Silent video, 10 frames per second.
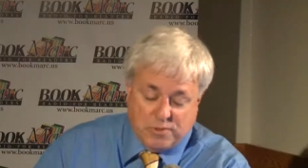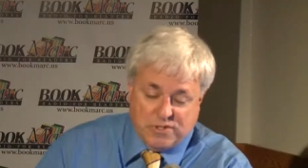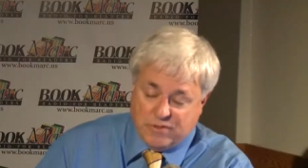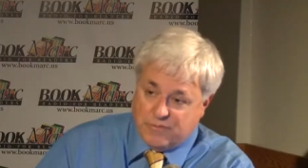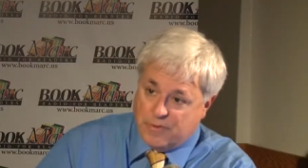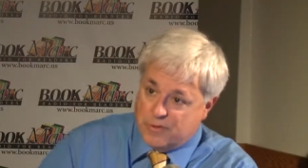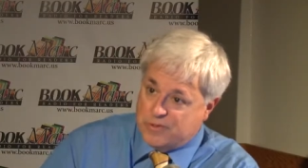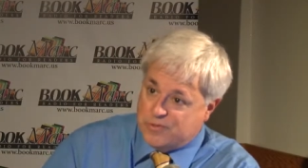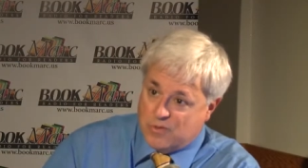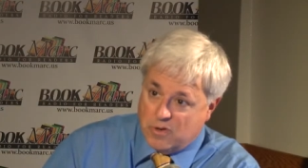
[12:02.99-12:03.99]
present a very
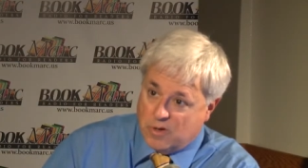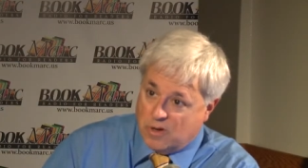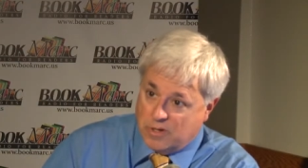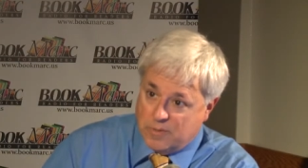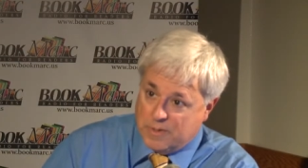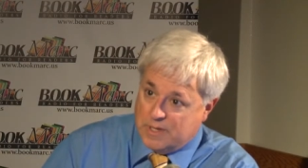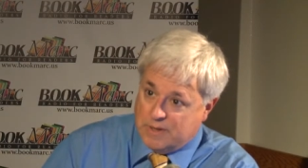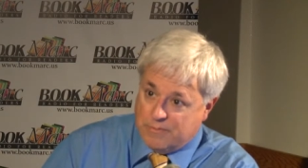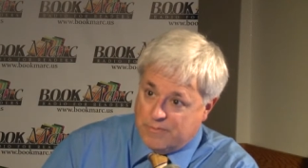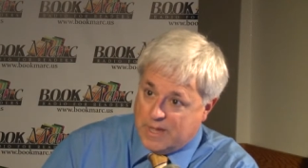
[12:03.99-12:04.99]
strong argument
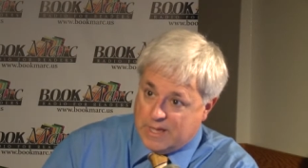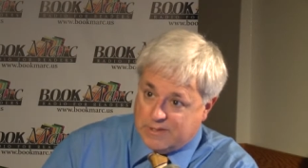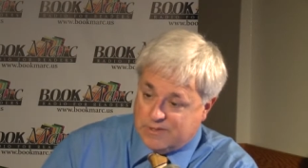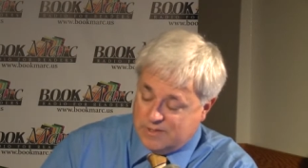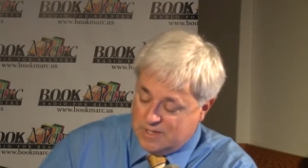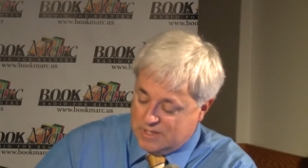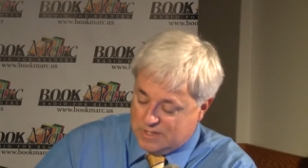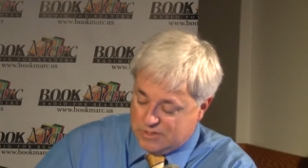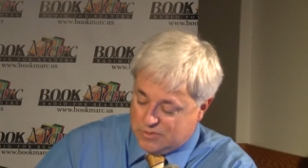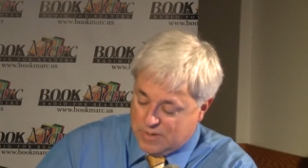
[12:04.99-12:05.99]
and facts
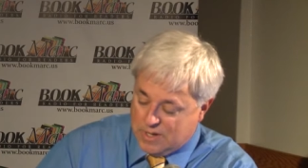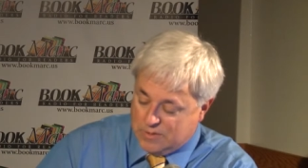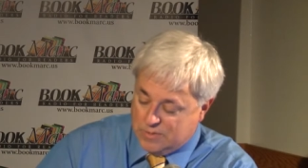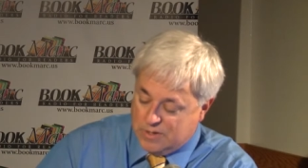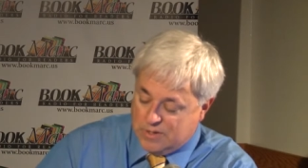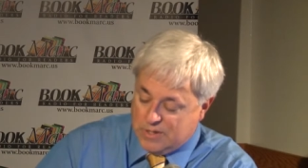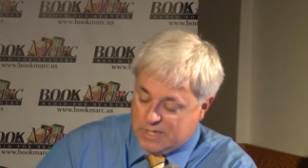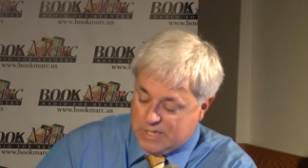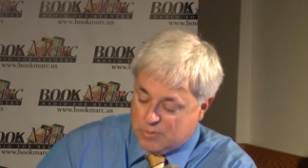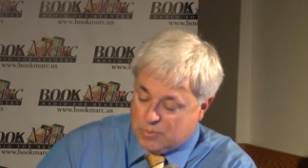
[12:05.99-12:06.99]
that surround
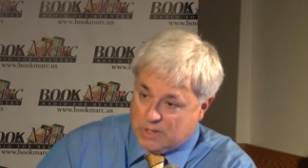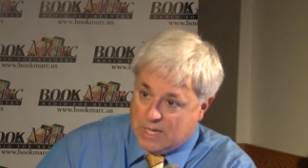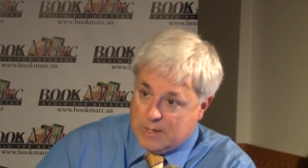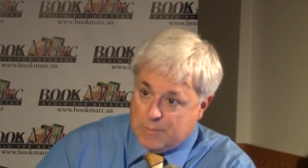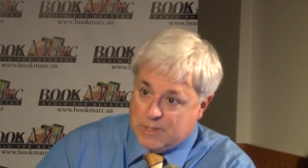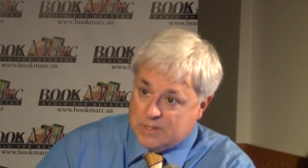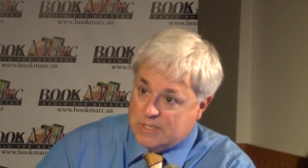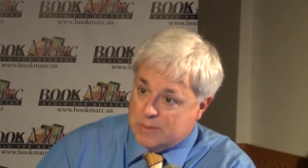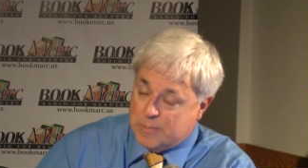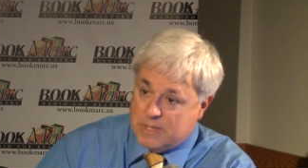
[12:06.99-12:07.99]
the reliability,
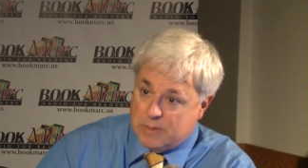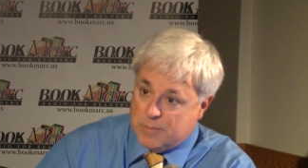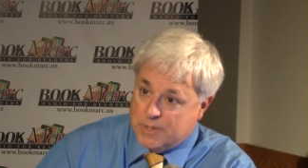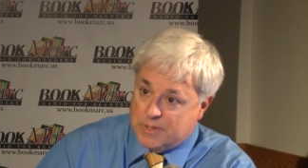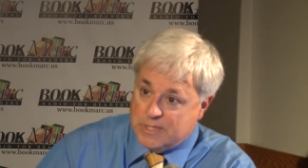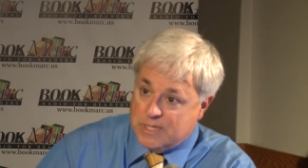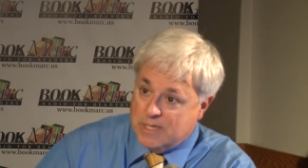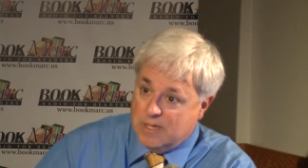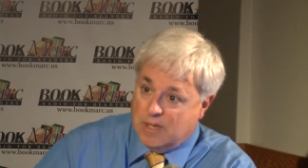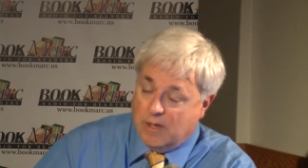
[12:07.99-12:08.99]
dependability
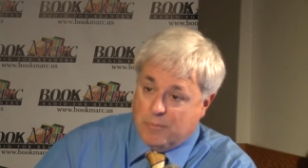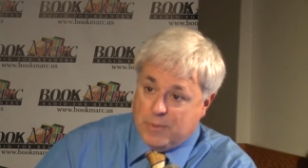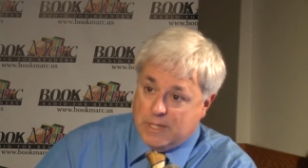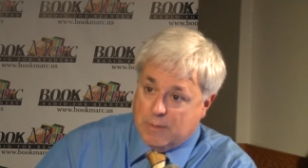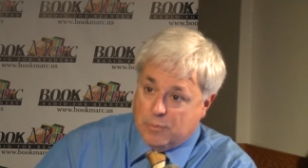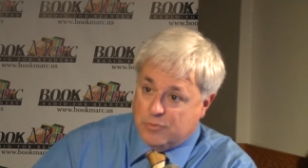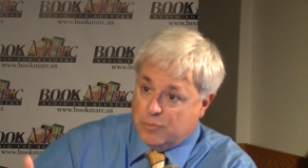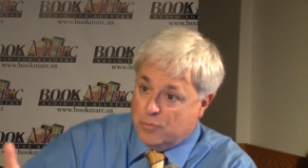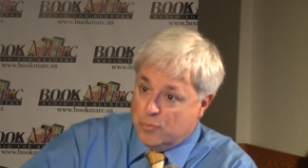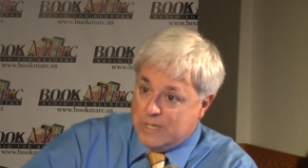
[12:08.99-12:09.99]
of being able
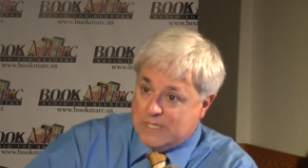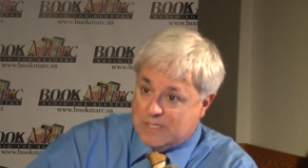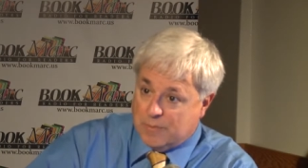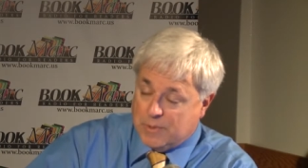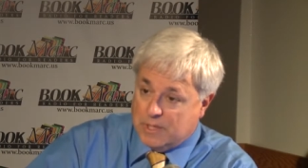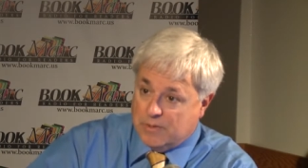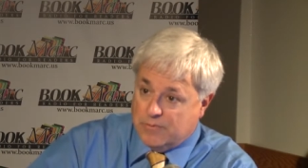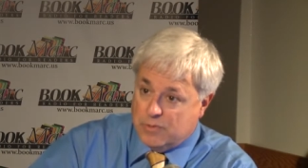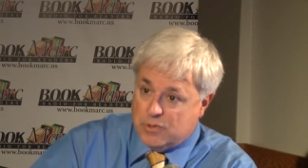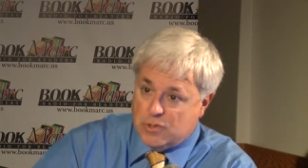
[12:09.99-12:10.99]
to read something in the
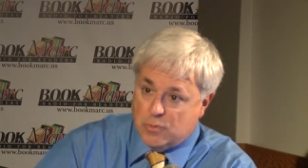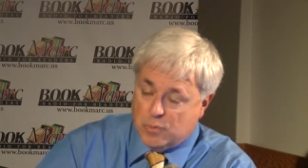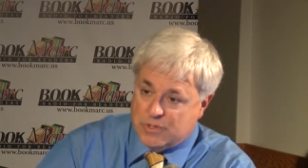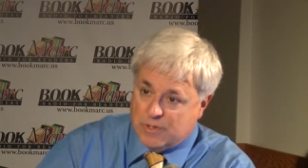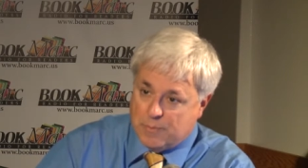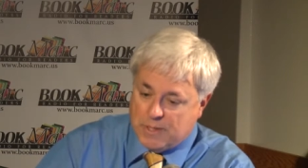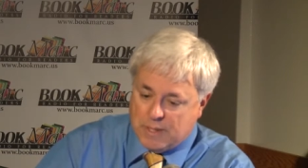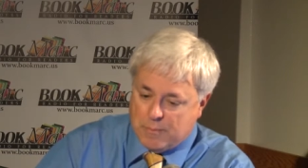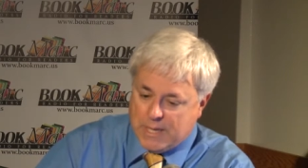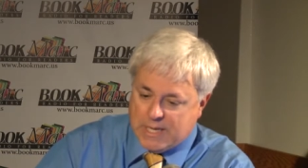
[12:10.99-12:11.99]
future with something
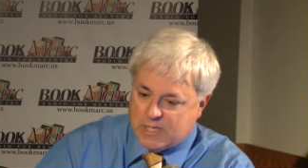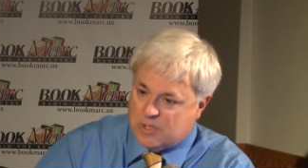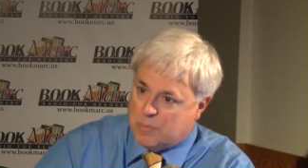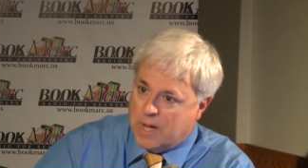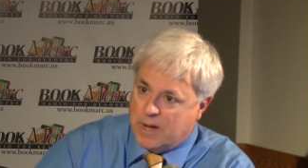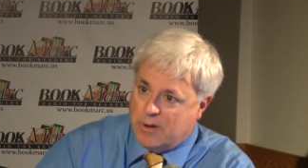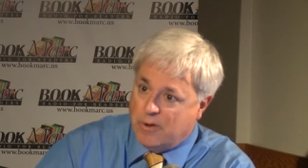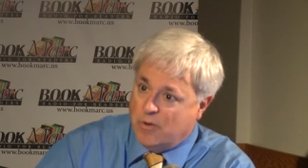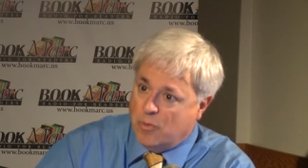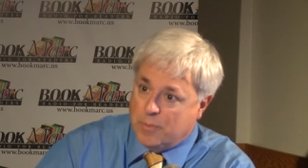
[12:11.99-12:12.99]
that may
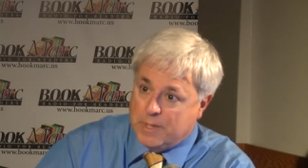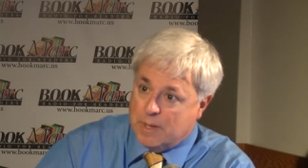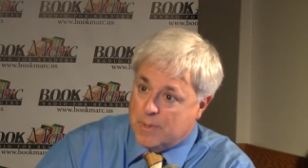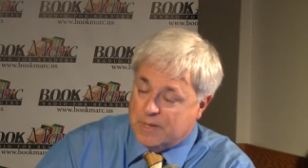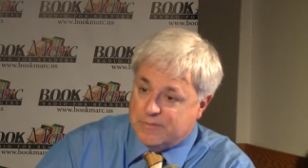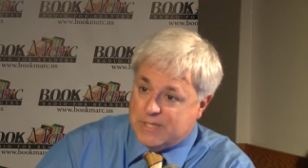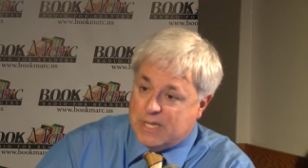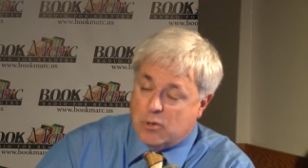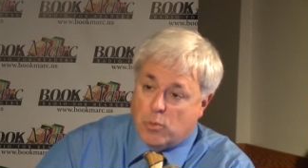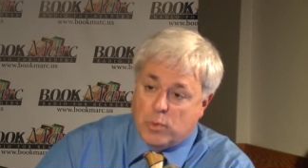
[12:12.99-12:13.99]
expire or become out of
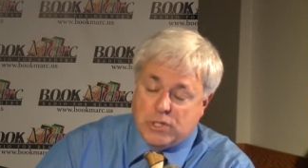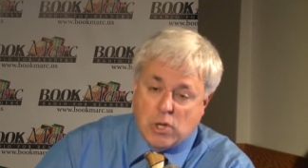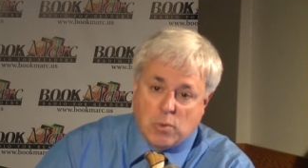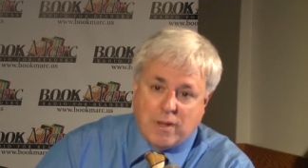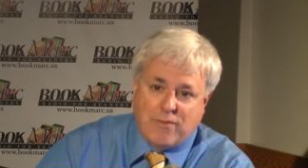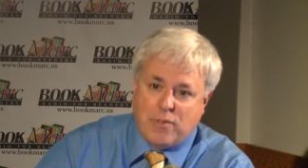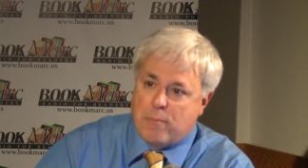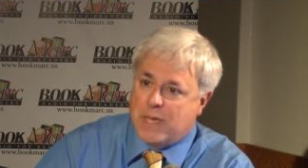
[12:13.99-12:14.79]
date or we don't have the